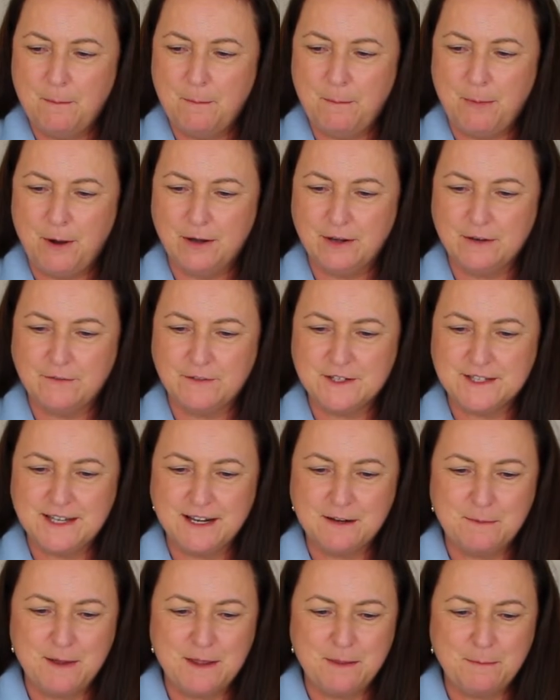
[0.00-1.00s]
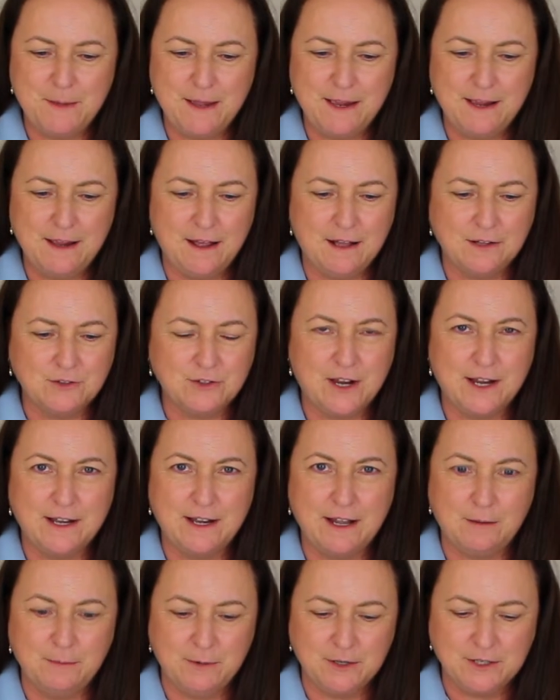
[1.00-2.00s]
but if you stick with me, I'll try and
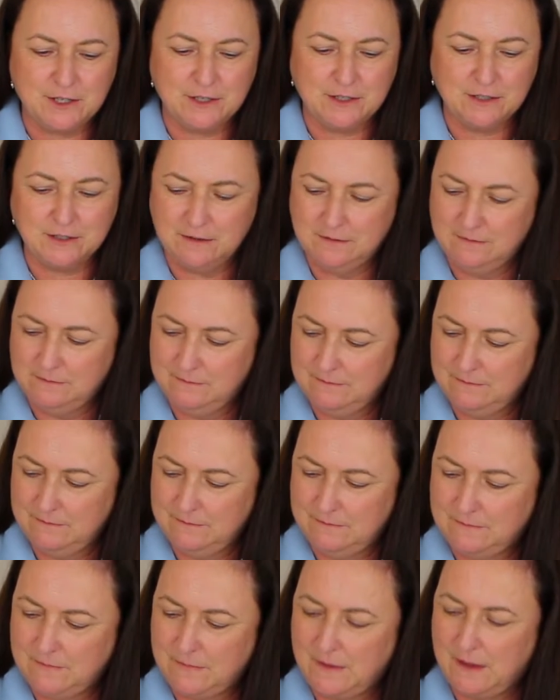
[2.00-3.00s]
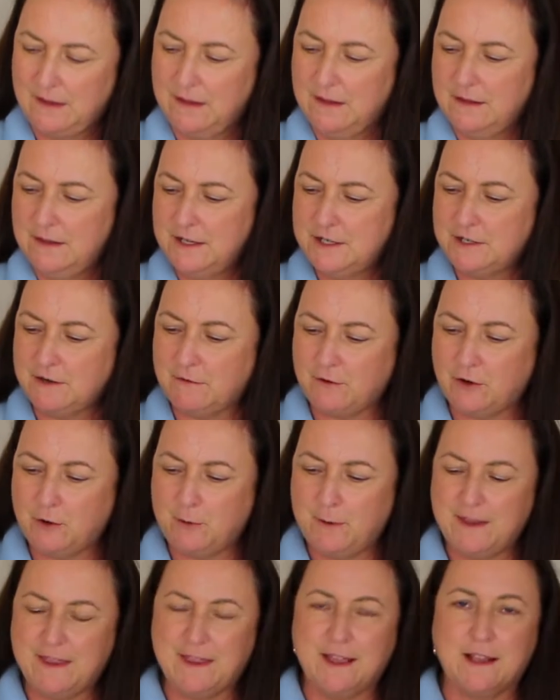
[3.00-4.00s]
help you out. These are a few
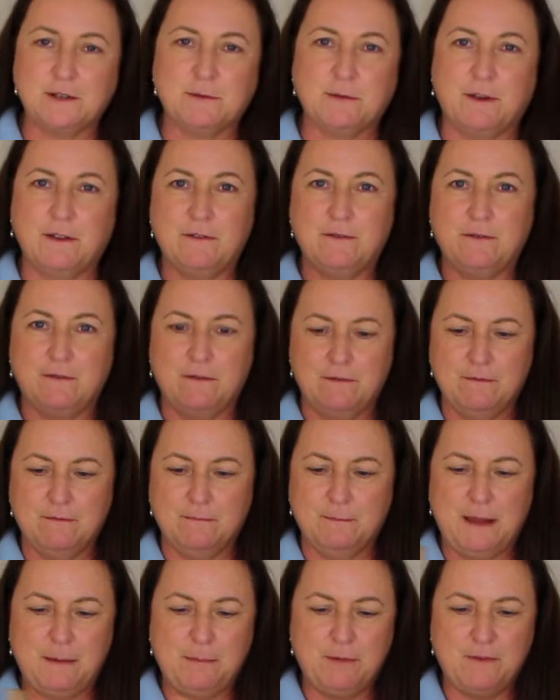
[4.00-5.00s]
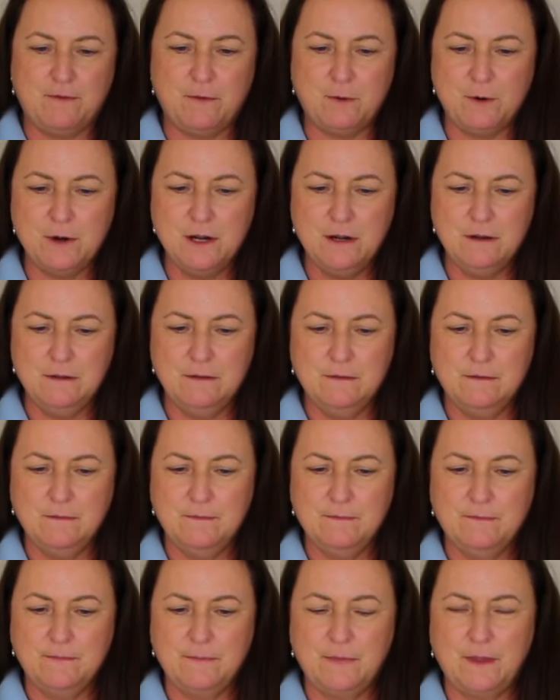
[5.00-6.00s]
wee things we've made before.
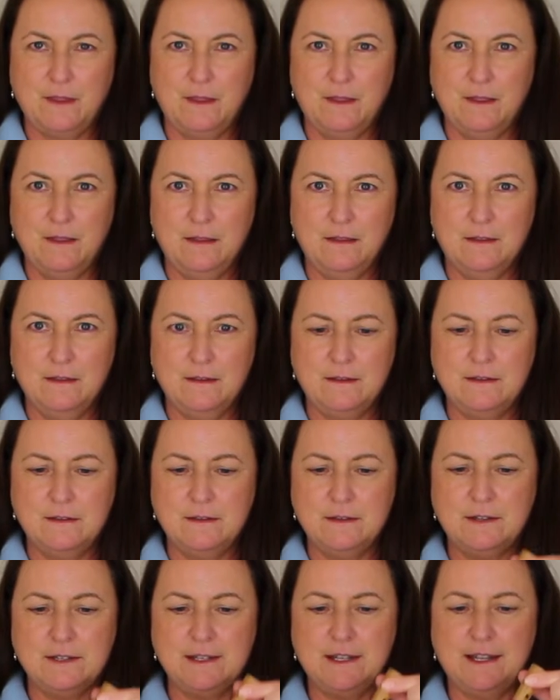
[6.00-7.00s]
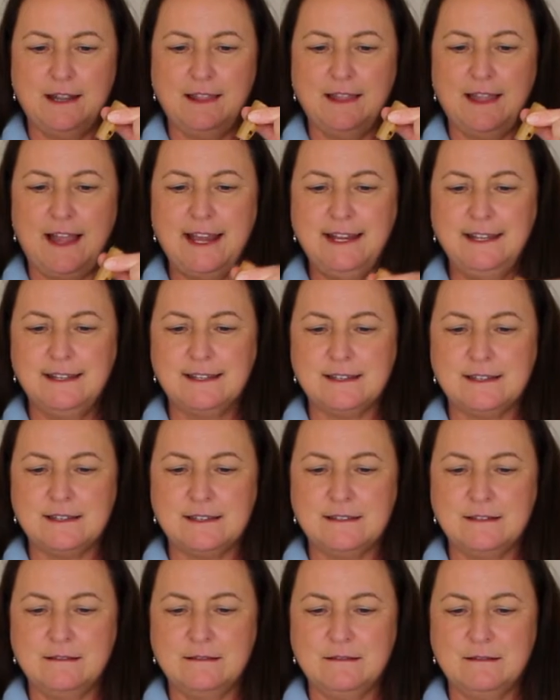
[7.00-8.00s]
Little
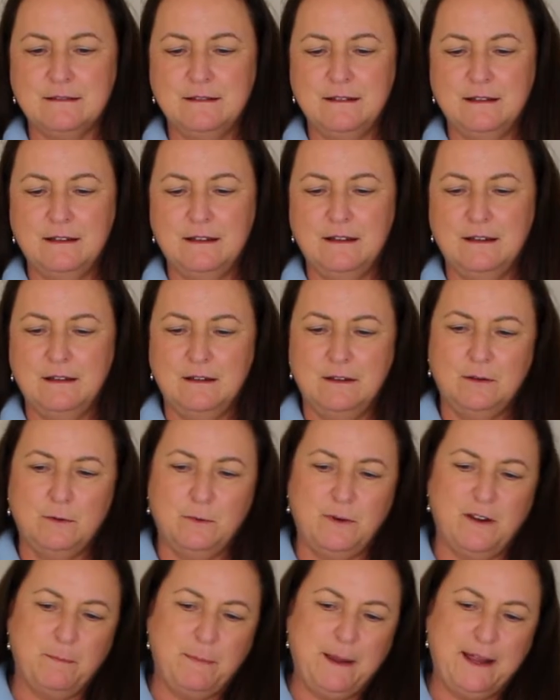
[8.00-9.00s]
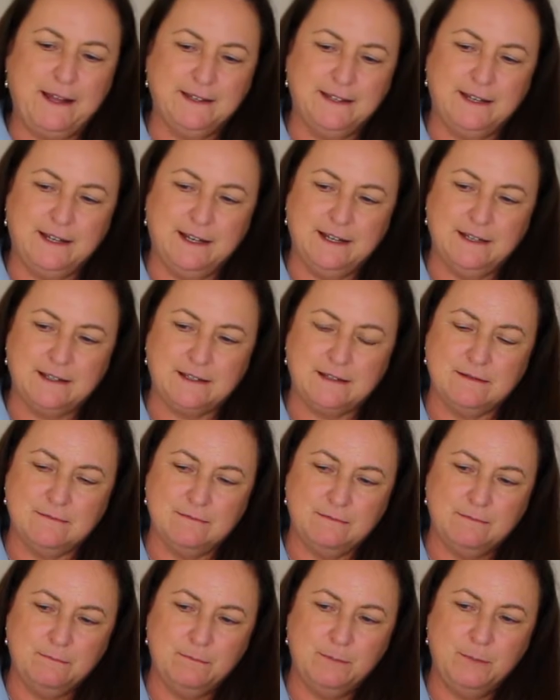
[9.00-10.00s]
lights. We've painted it,
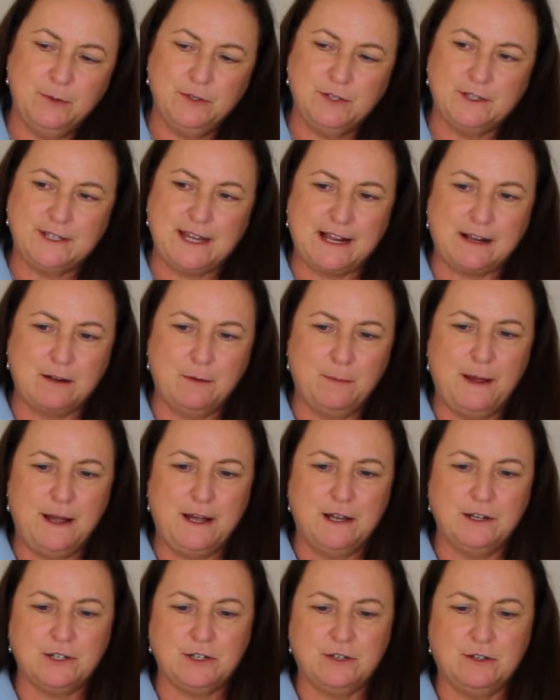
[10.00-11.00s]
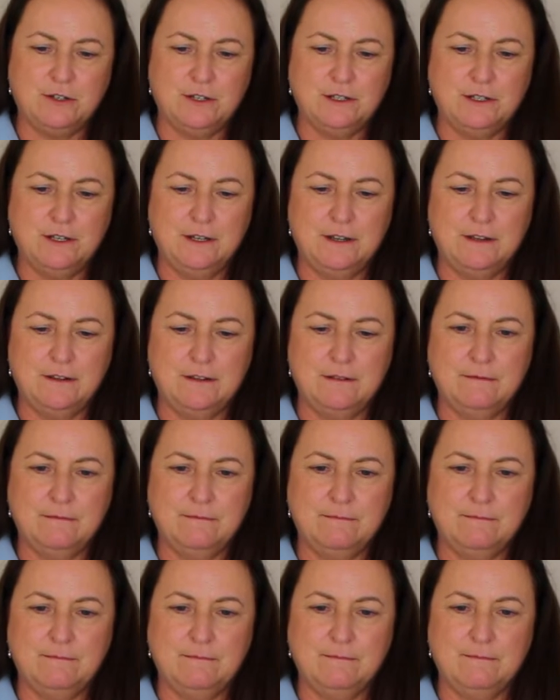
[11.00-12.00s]
put the decoupage on,
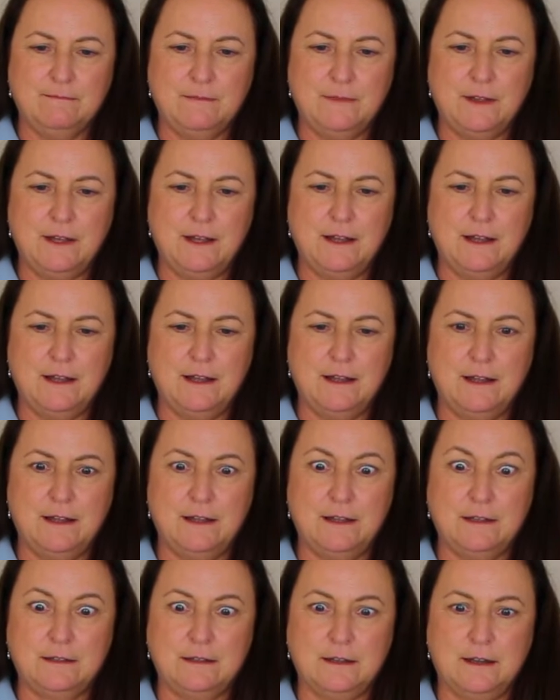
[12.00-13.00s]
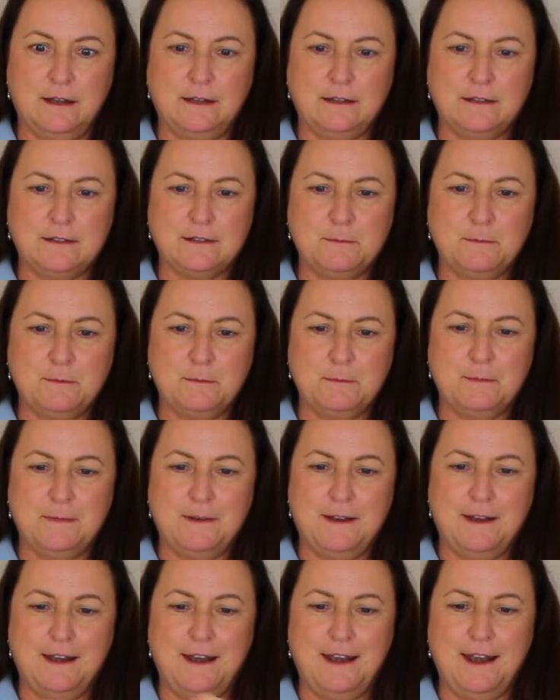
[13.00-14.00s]
and it
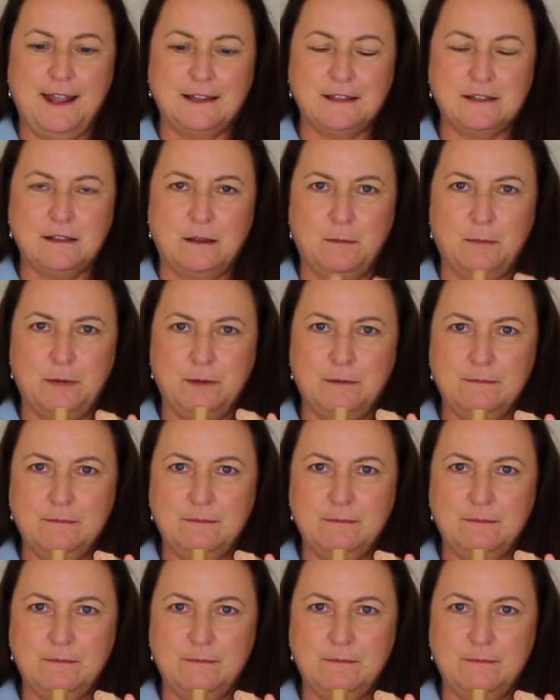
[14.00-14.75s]
lights up.